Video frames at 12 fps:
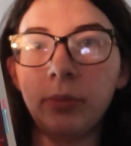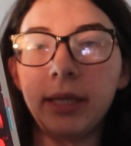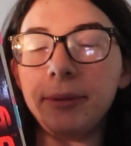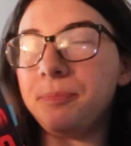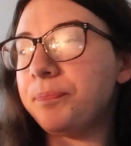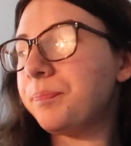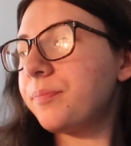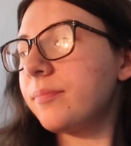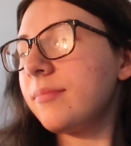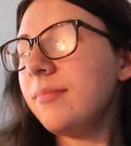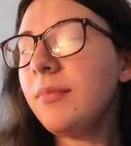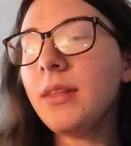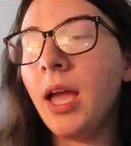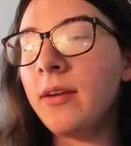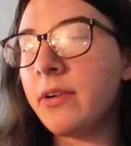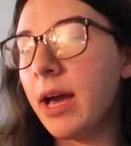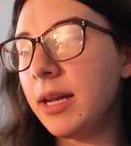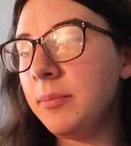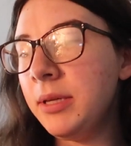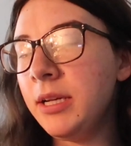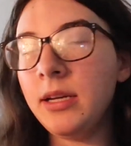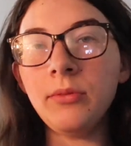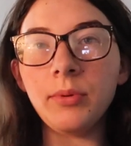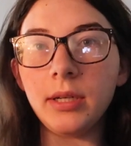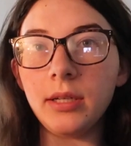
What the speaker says: bit. I've kind of been in a